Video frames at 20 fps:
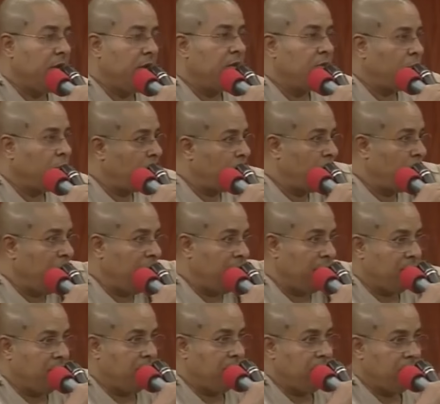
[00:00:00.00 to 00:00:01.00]
So do not
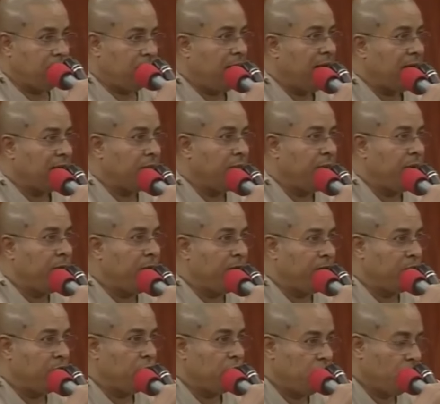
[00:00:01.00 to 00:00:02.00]
ask me
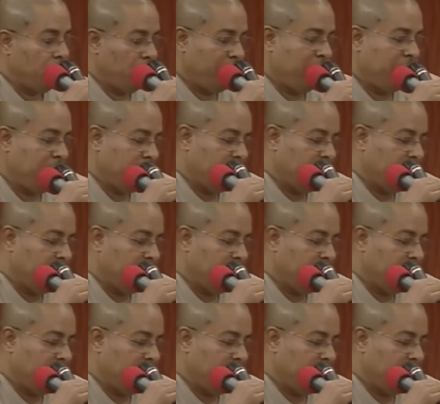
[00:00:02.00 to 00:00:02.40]
what to do.